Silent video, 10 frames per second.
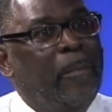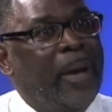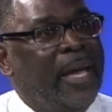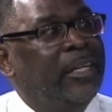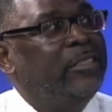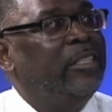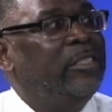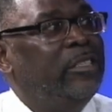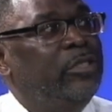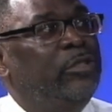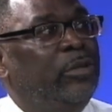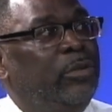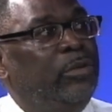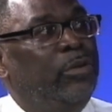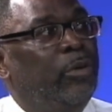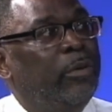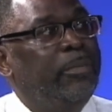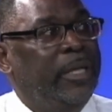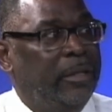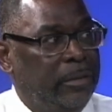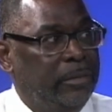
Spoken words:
Pay attention to your bill.